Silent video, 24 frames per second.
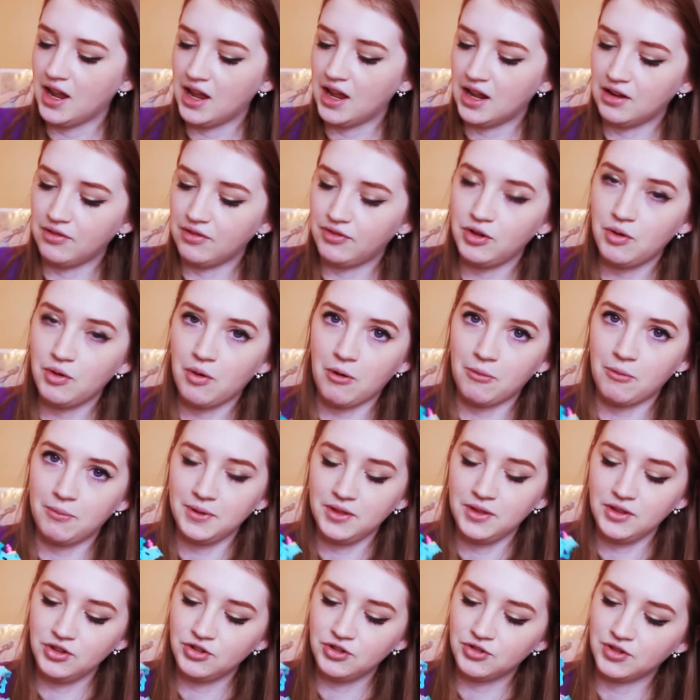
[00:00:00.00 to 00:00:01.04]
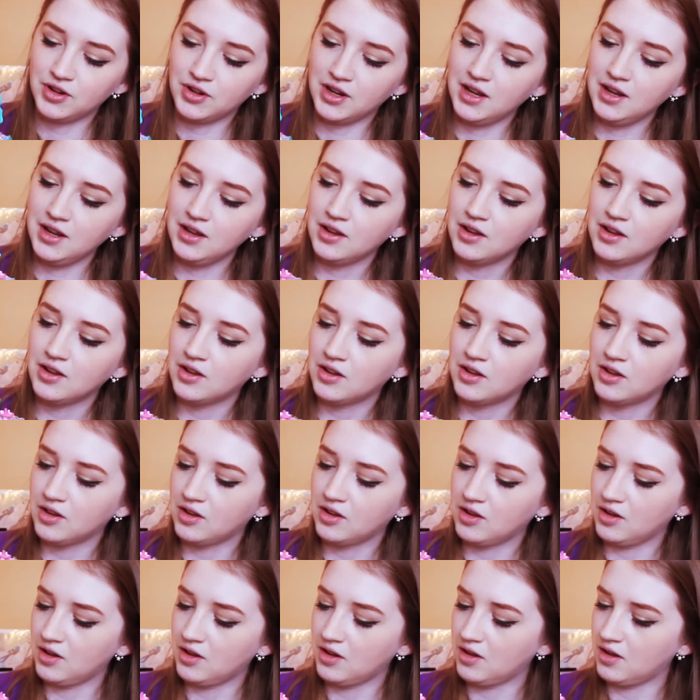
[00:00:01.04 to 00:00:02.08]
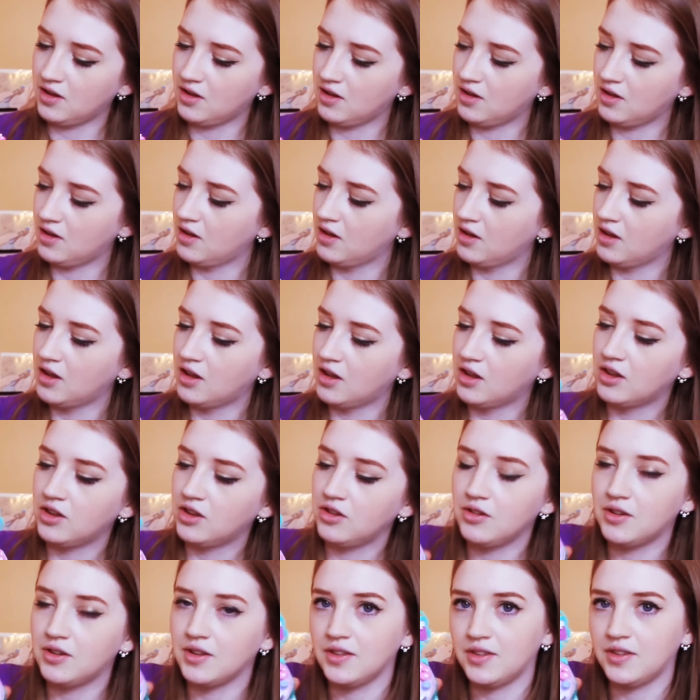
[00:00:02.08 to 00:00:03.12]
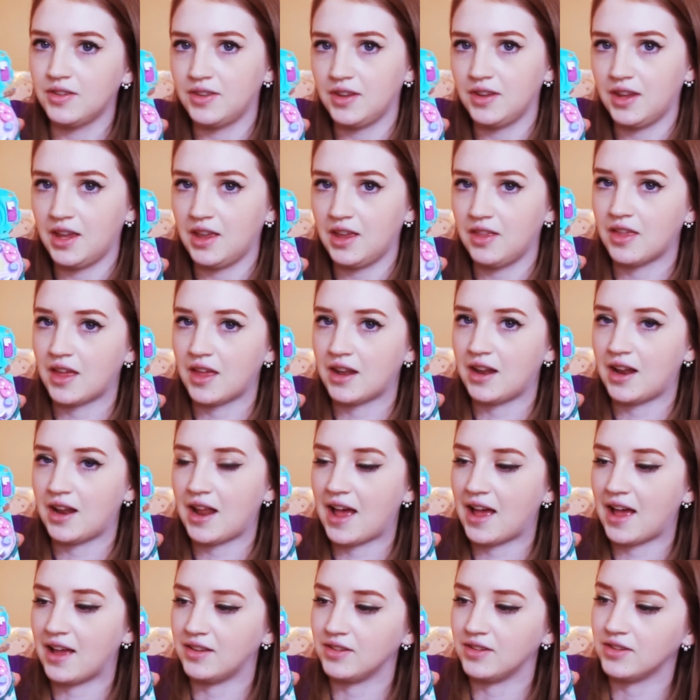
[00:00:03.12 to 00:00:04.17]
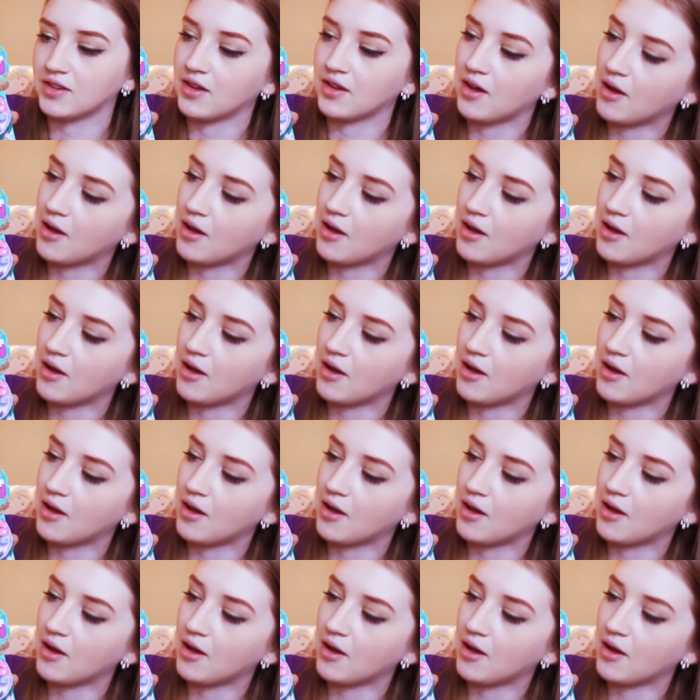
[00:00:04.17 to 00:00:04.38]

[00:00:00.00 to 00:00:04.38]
And if you open the tree, you can see that it has